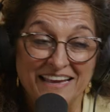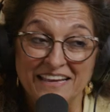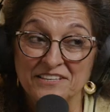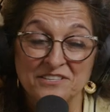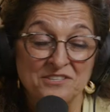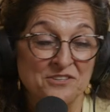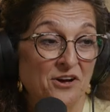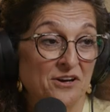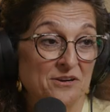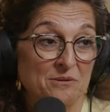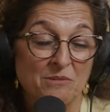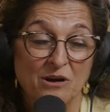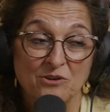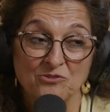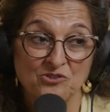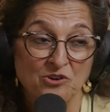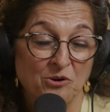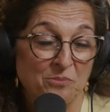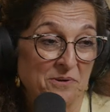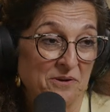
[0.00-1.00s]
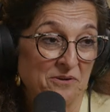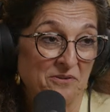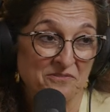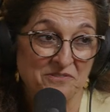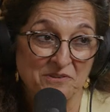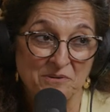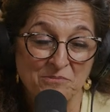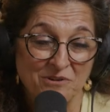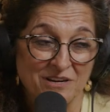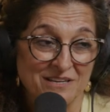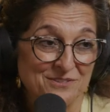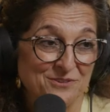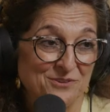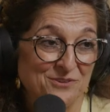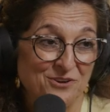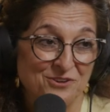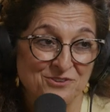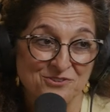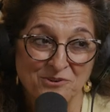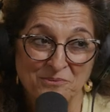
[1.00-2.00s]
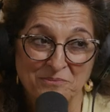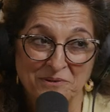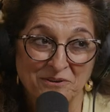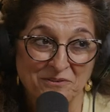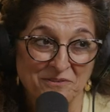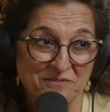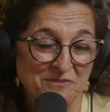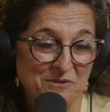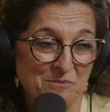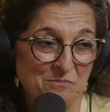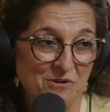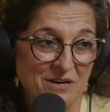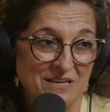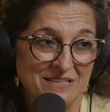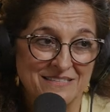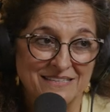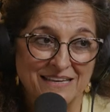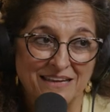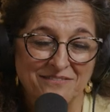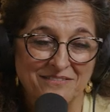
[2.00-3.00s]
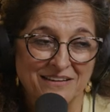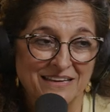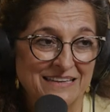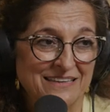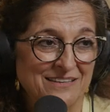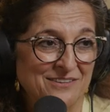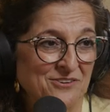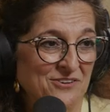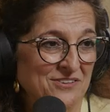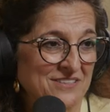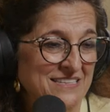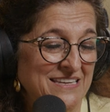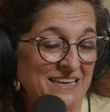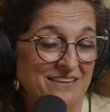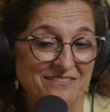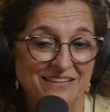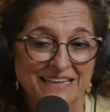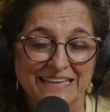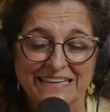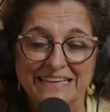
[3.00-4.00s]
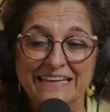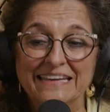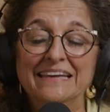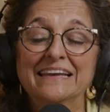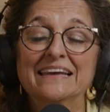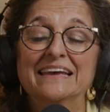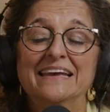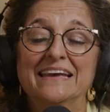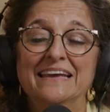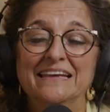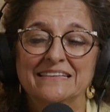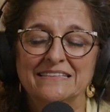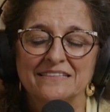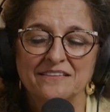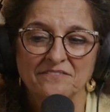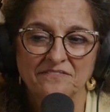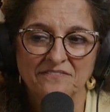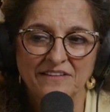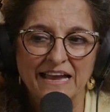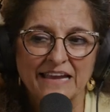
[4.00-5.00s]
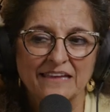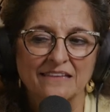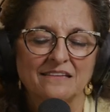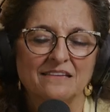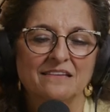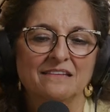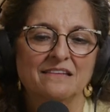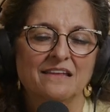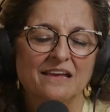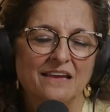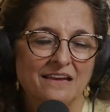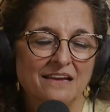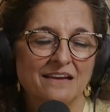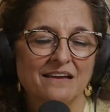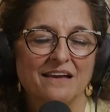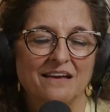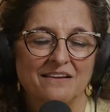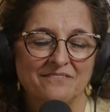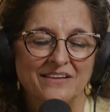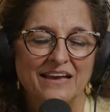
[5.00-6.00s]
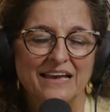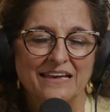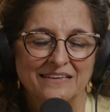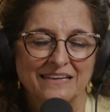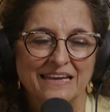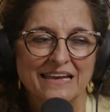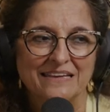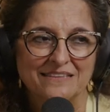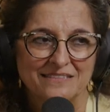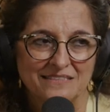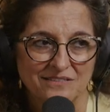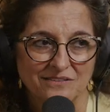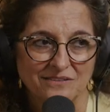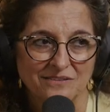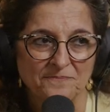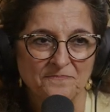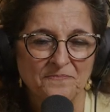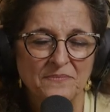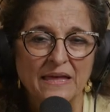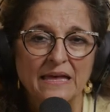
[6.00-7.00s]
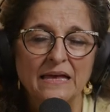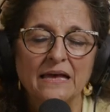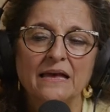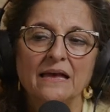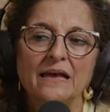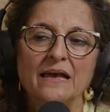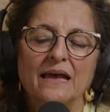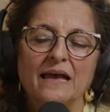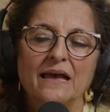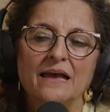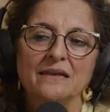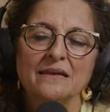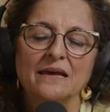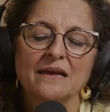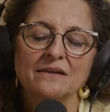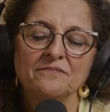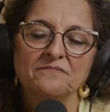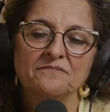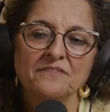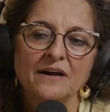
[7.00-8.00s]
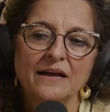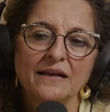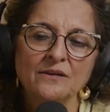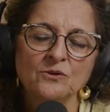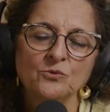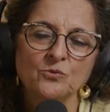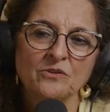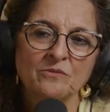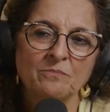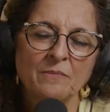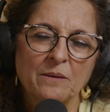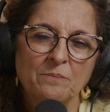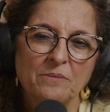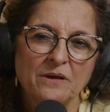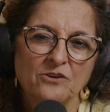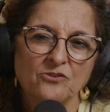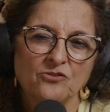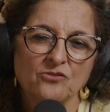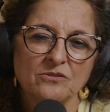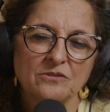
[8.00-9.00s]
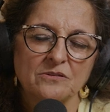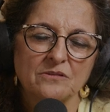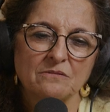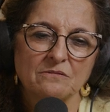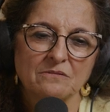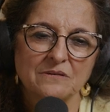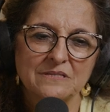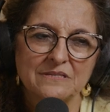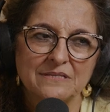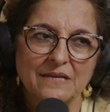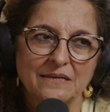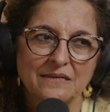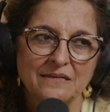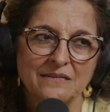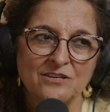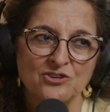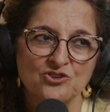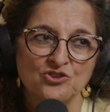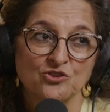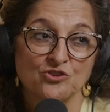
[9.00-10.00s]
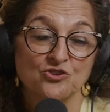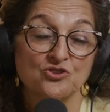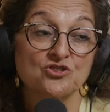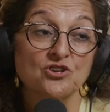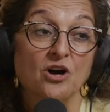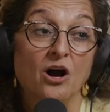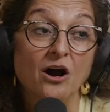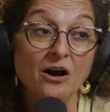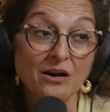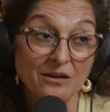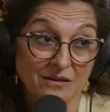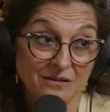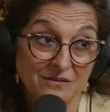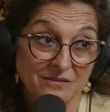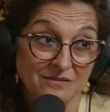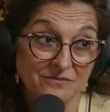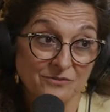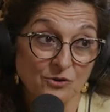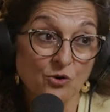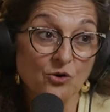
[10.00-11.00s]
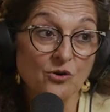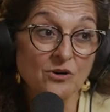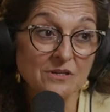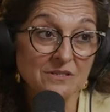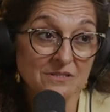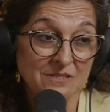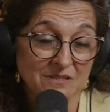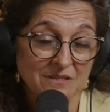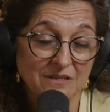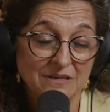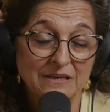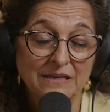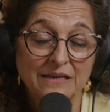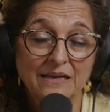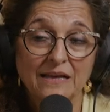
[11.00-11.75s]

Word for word: it's not about chopping off their breast or not chopping off their breast saving it not saving it it's the fact that they have had cancer and I find with my patients, there is that initial shock, of course,